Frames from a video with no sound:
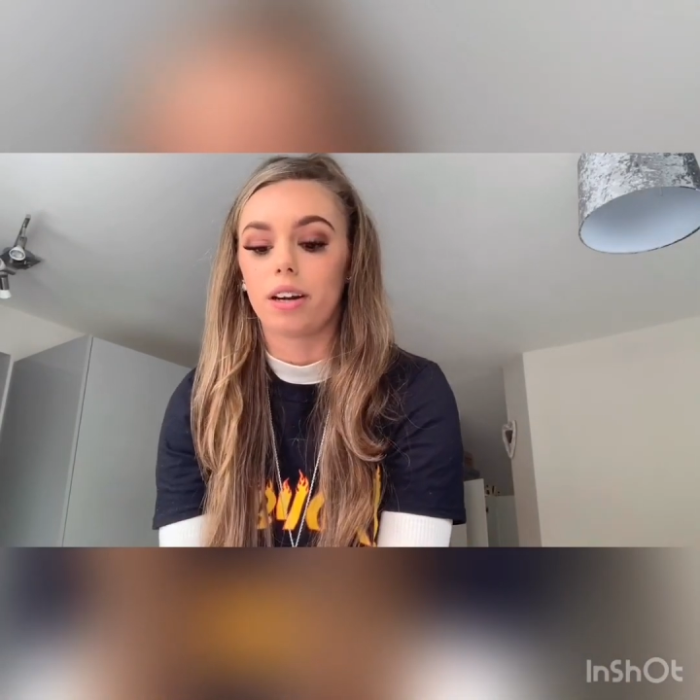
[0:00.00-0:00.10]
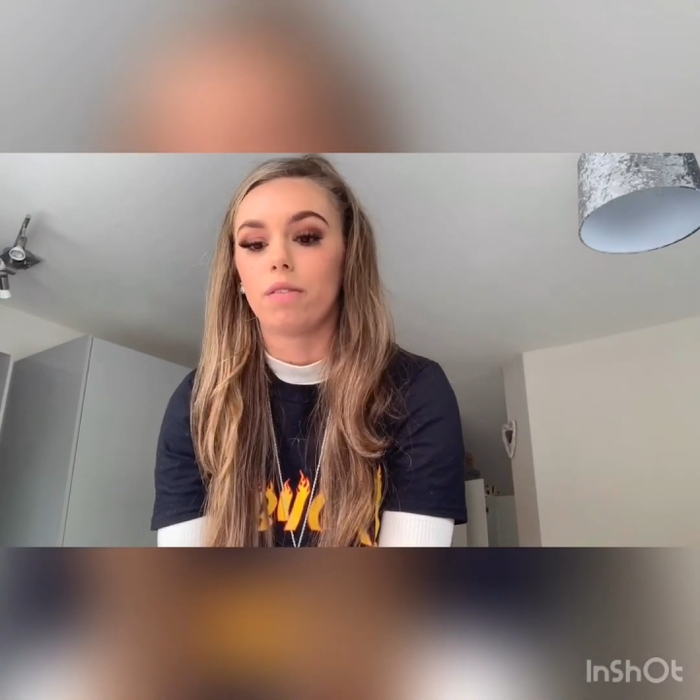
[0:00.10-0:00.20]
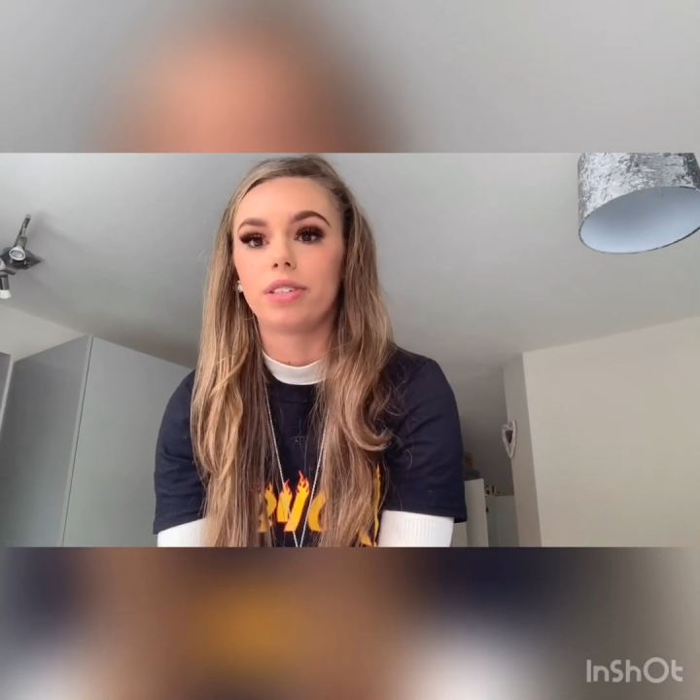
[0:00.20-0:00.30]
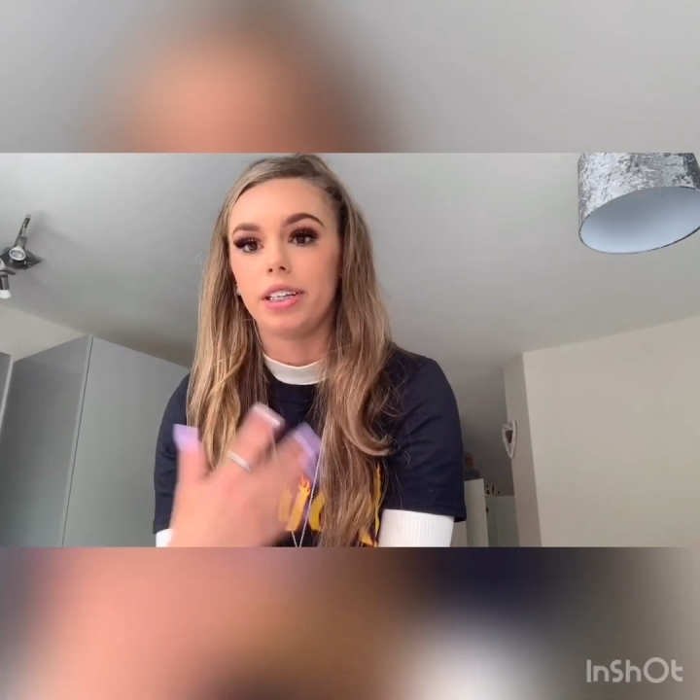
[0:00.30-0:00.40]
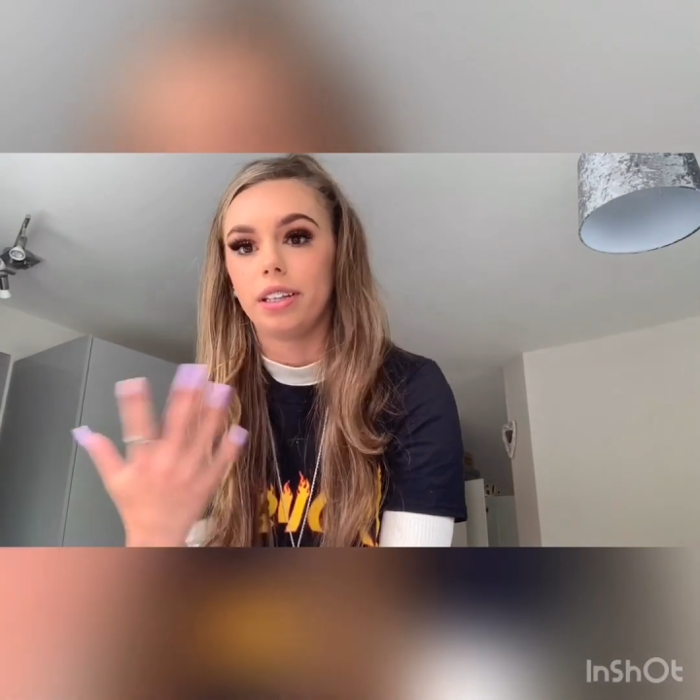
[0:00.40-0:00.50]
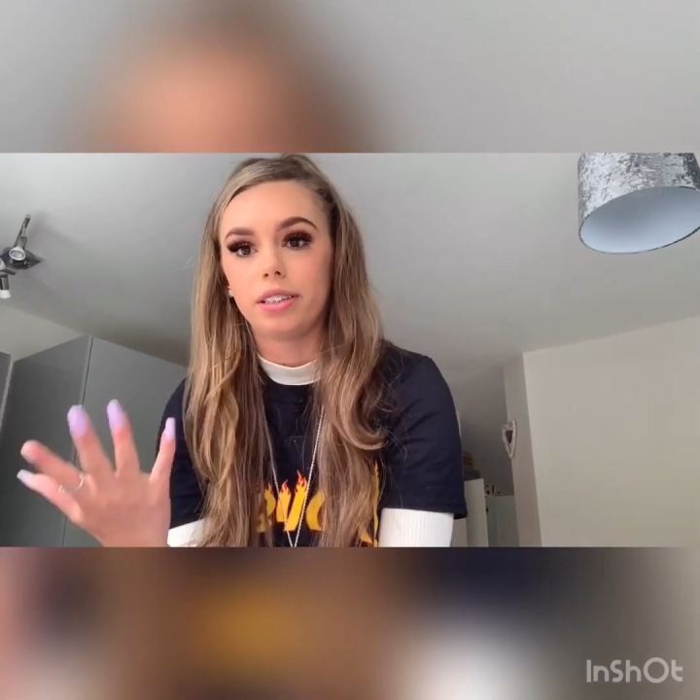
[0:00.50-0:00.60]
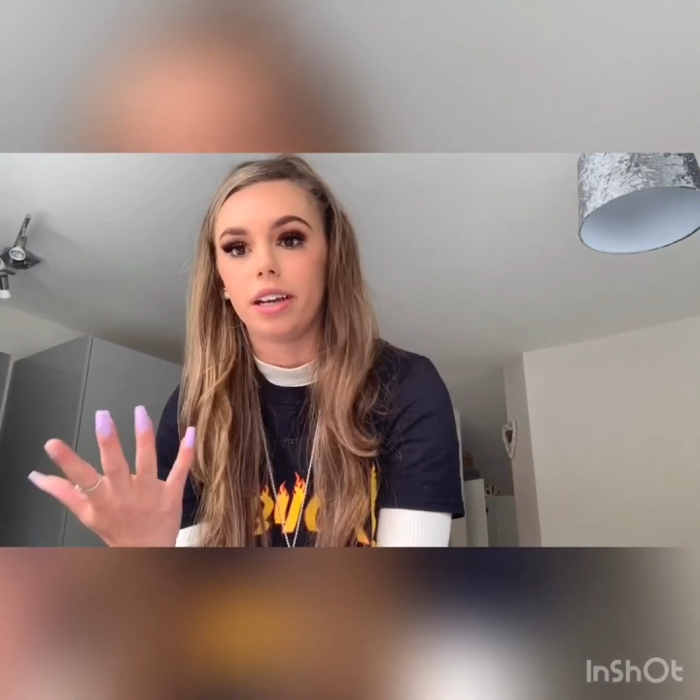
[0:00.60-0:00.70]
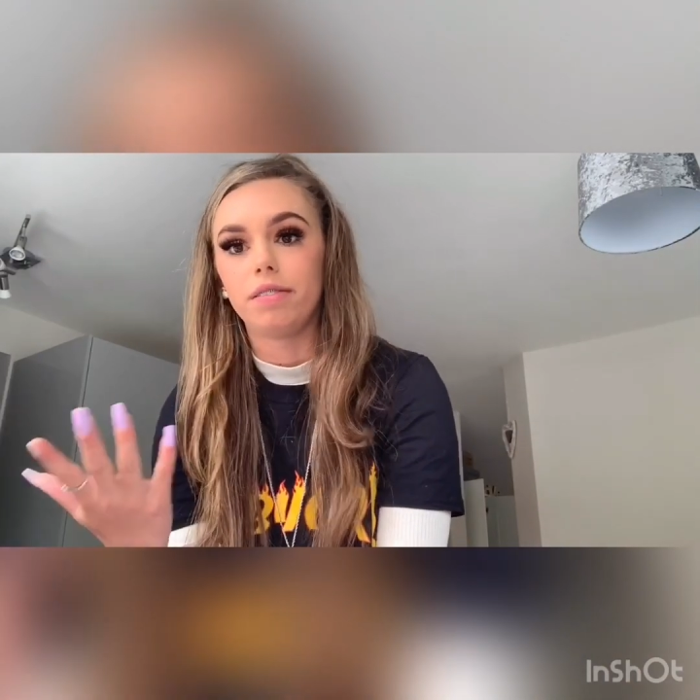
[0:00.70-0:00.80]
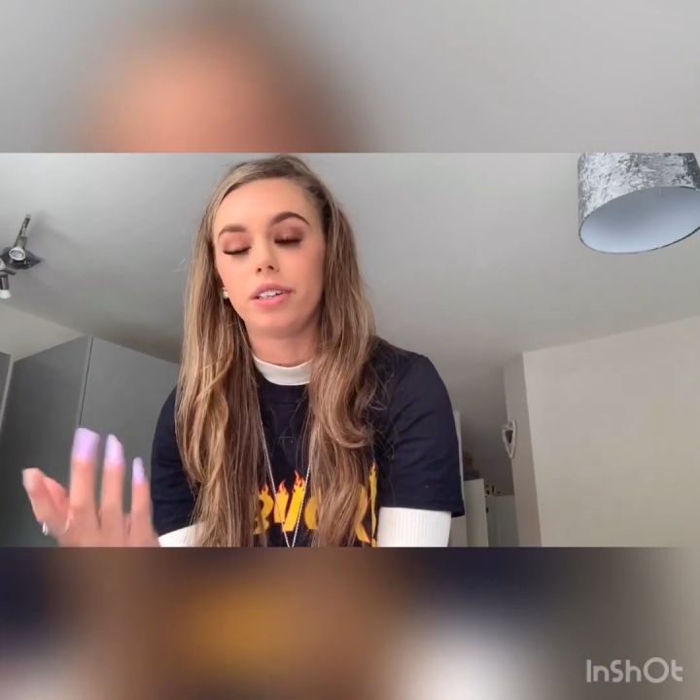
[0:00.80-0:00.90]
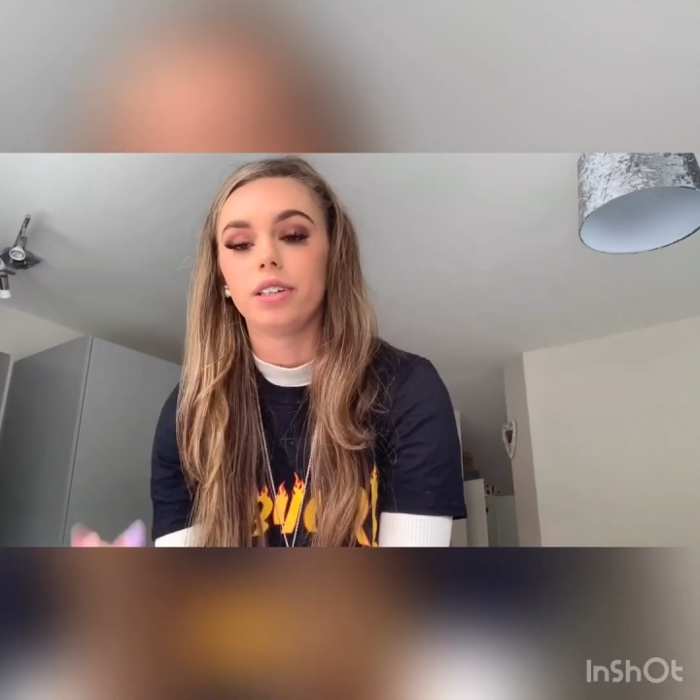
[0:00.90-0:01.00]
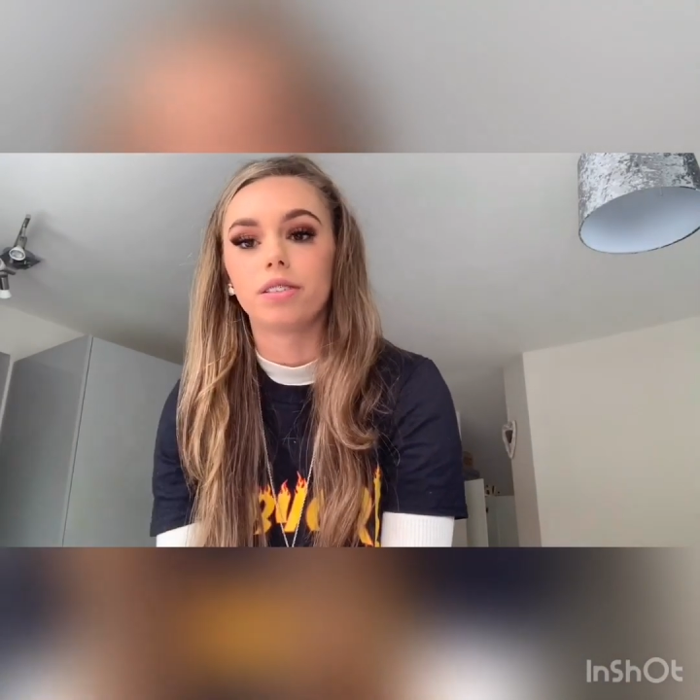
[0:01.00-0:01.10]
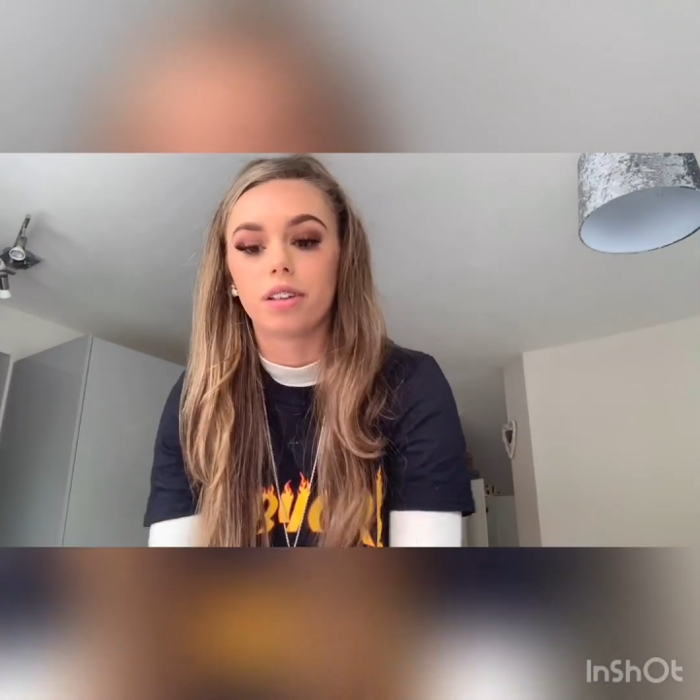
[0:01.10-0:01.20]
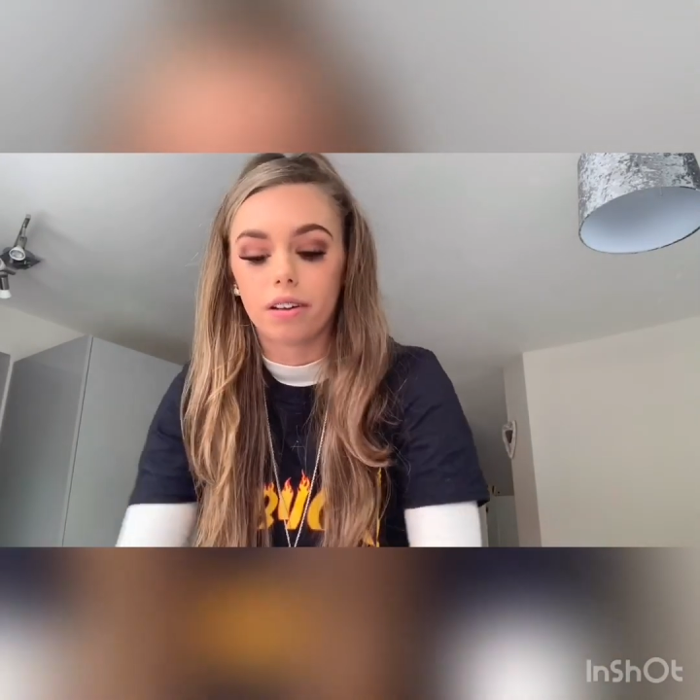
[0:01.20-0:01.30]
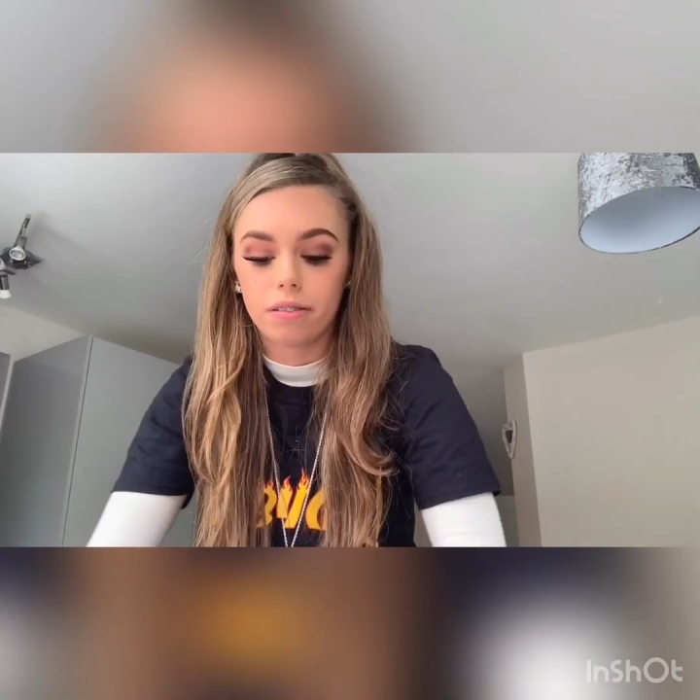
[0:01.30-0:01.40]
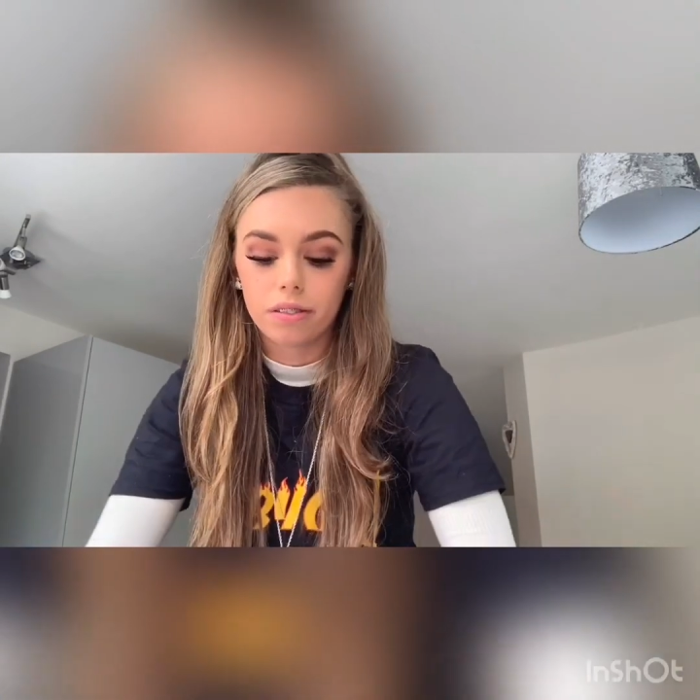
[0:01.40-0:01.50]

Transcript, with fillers: obviously the safety and stuff.